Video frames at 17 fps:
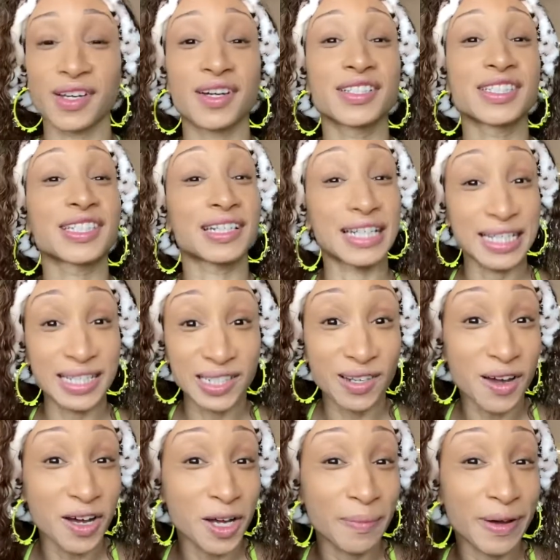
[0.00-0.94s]
So let's
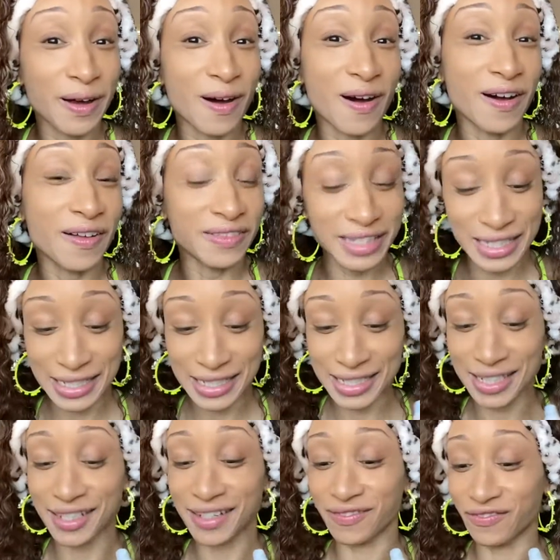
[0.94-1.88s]
talk about all
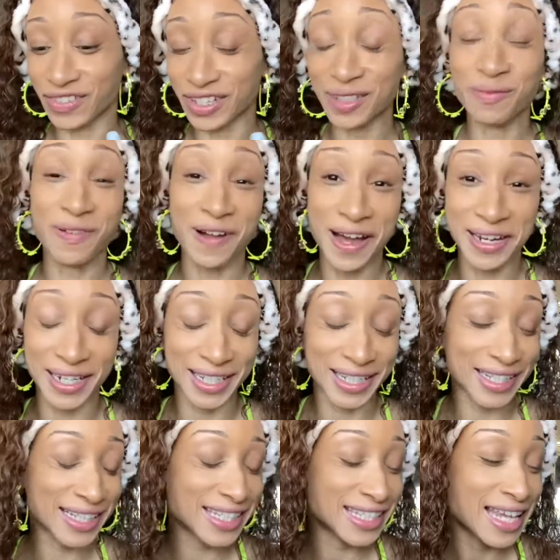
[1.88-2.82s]
these fun
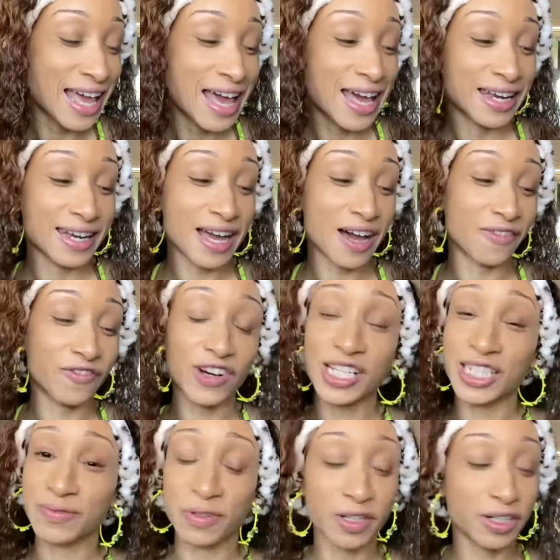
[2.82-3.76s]
products. Now
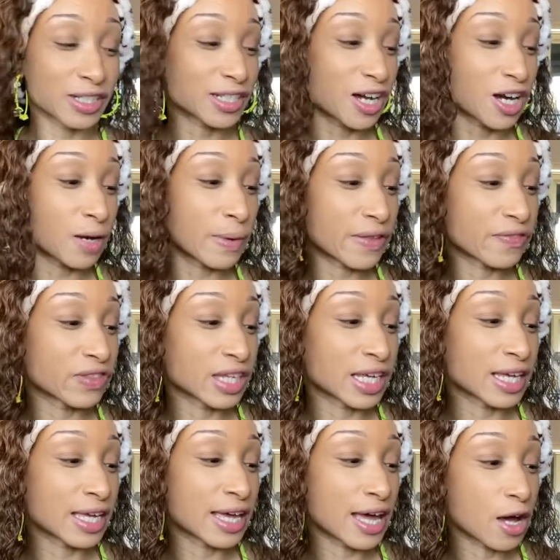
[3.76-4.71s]
first we're going to talk about
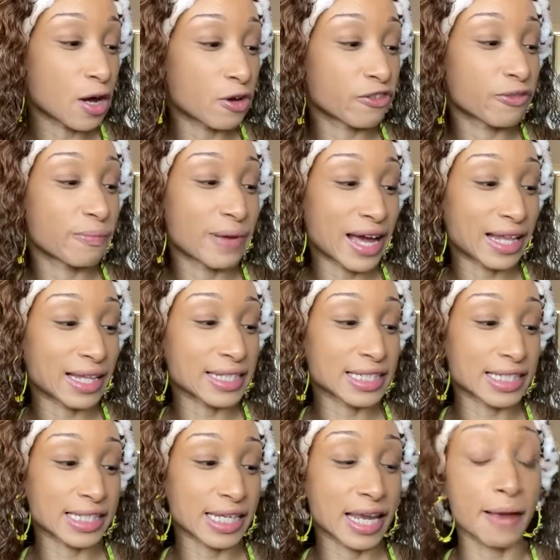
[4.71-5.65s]
the e.l.f.
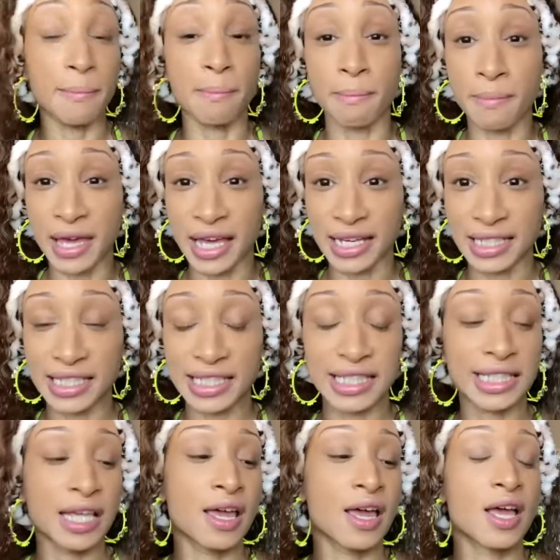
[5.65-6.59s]
balancing
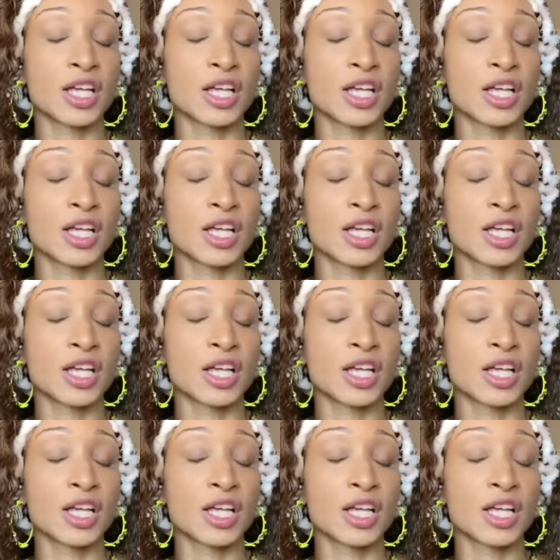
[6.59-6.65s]
mist.